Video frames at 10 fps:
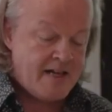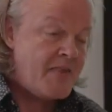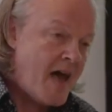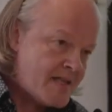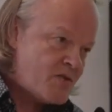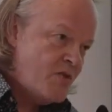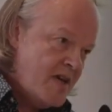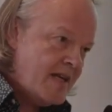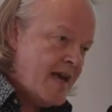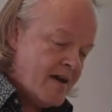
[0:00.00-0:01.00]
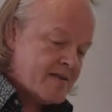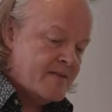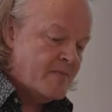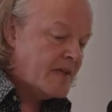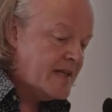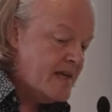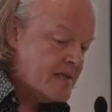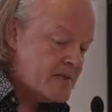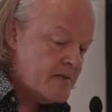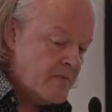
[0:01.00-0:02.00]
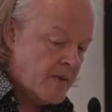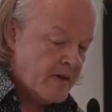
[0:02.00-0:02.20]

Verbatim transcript: And that's really how simple it is.